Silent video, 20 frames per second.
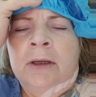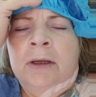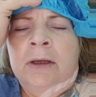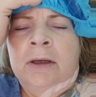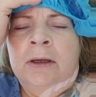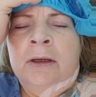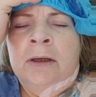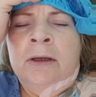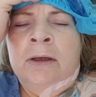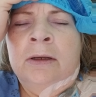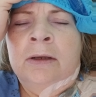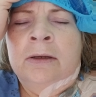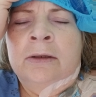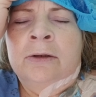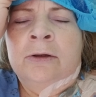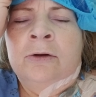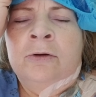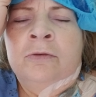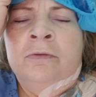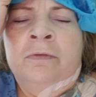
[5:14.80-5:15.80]

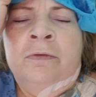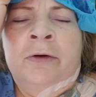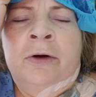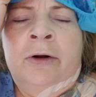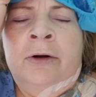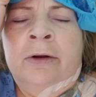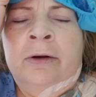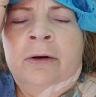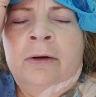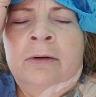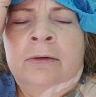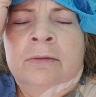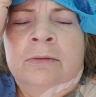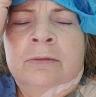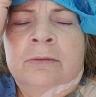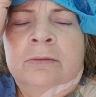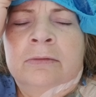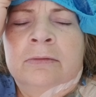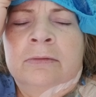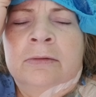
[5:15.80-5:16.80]
and you've got a
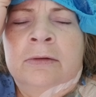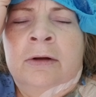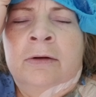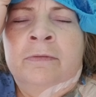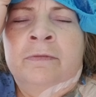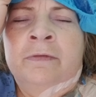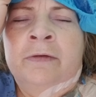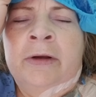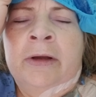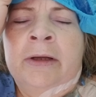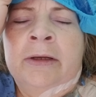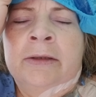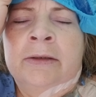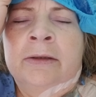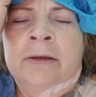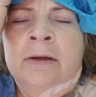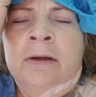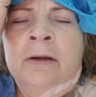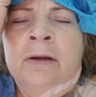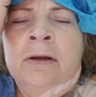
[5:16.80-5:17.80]

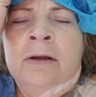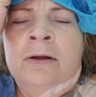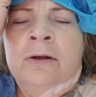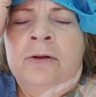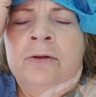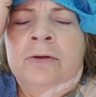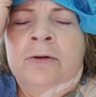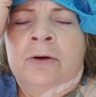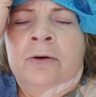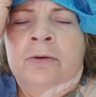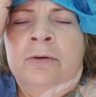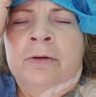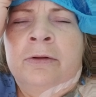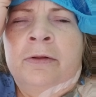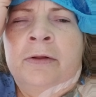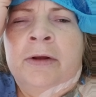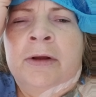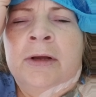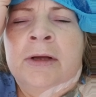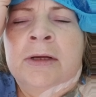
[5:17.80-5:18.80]
vein. The only
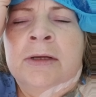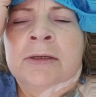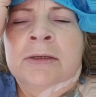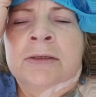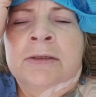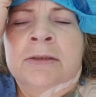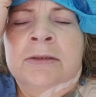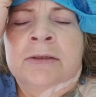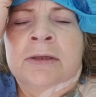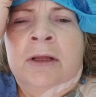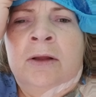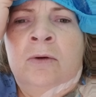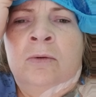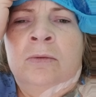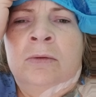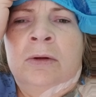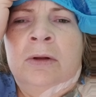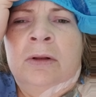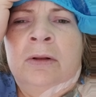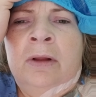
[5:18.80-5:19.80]
thing is, they
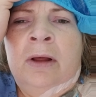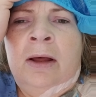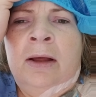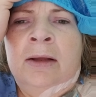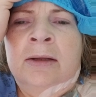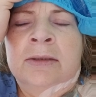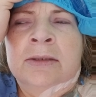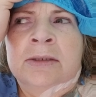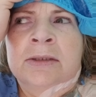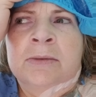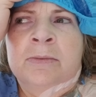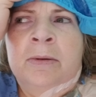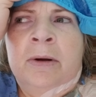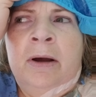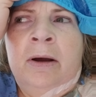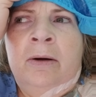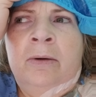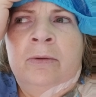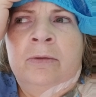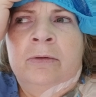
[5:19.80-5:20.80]
only last
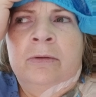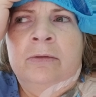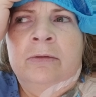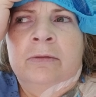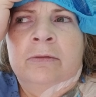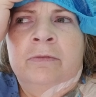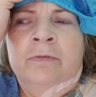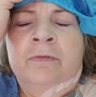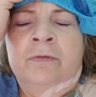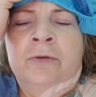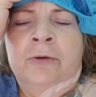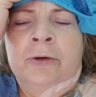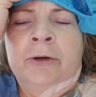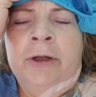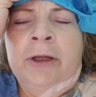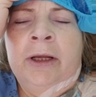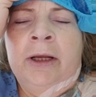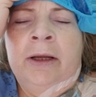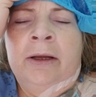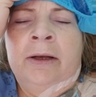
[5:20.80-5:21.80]
about
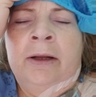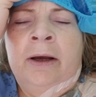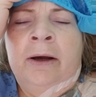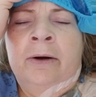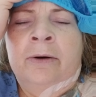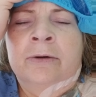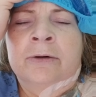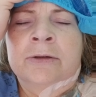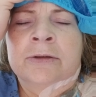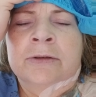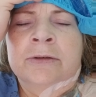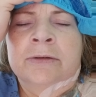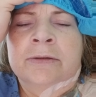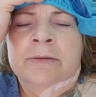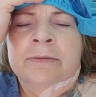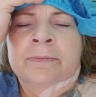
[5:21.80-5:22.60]
48 hours.